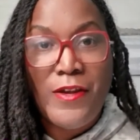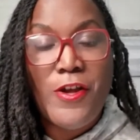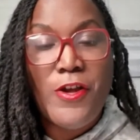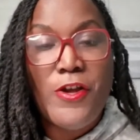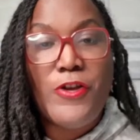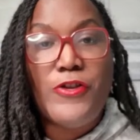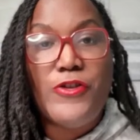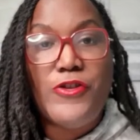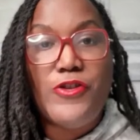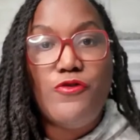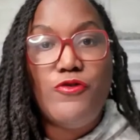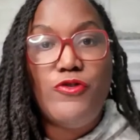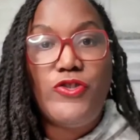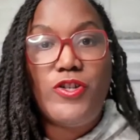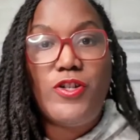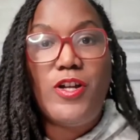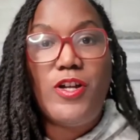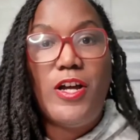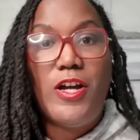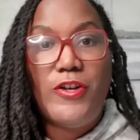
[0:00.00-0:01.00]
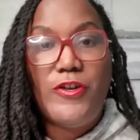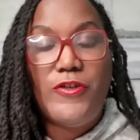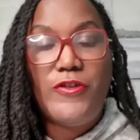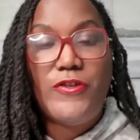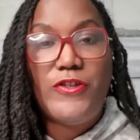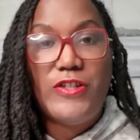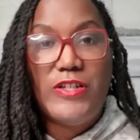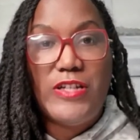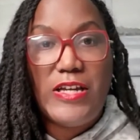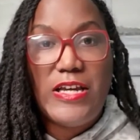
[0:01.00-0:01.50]
You should
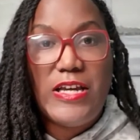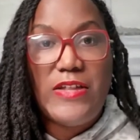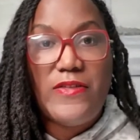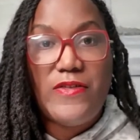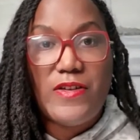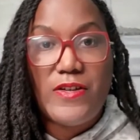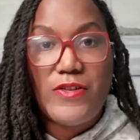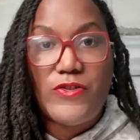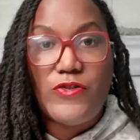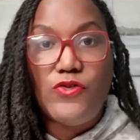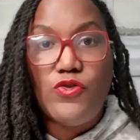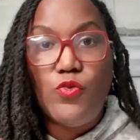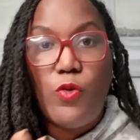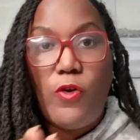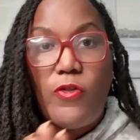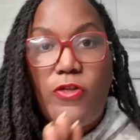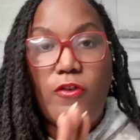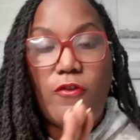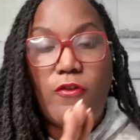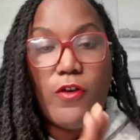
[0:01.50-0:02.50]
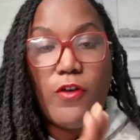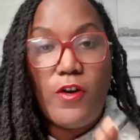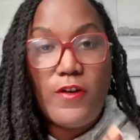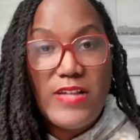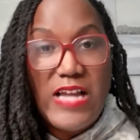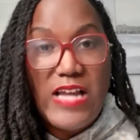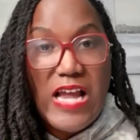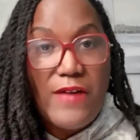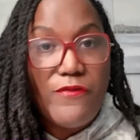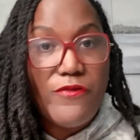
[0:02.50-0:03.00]
understand this. You want the first
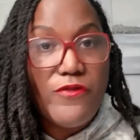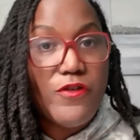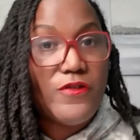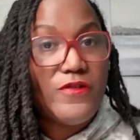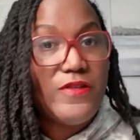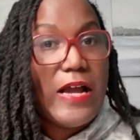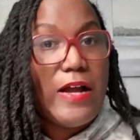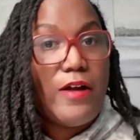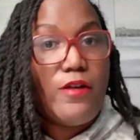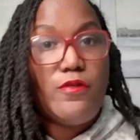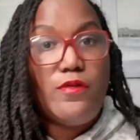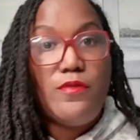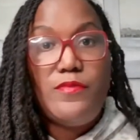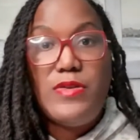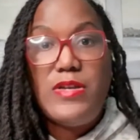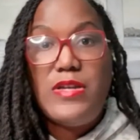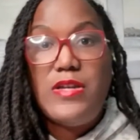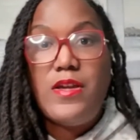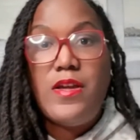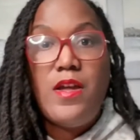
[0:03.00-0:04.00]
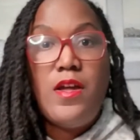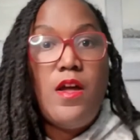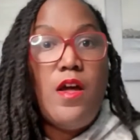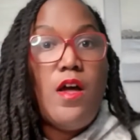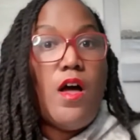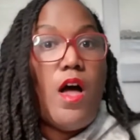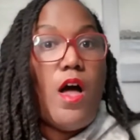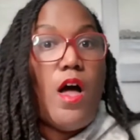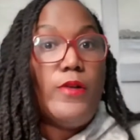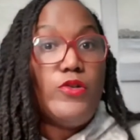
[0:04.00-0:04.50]
half of your cycle to be
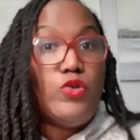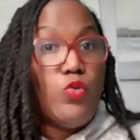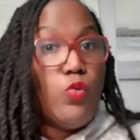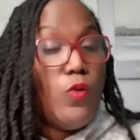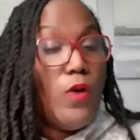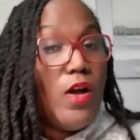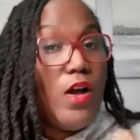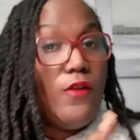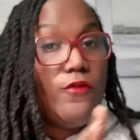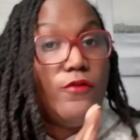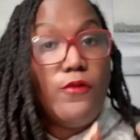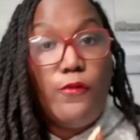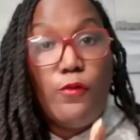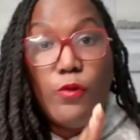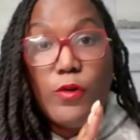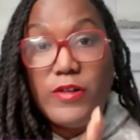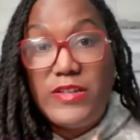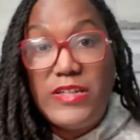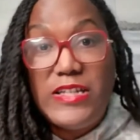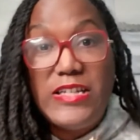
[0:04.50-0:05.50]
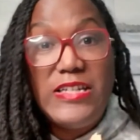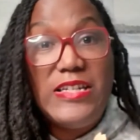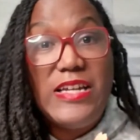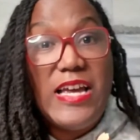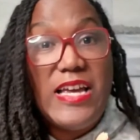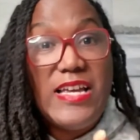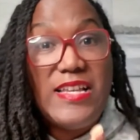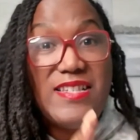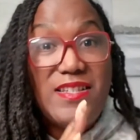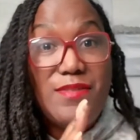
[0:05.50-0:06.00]
12 to 14
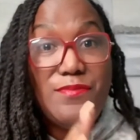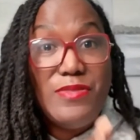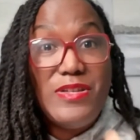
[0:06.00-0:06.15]
days to be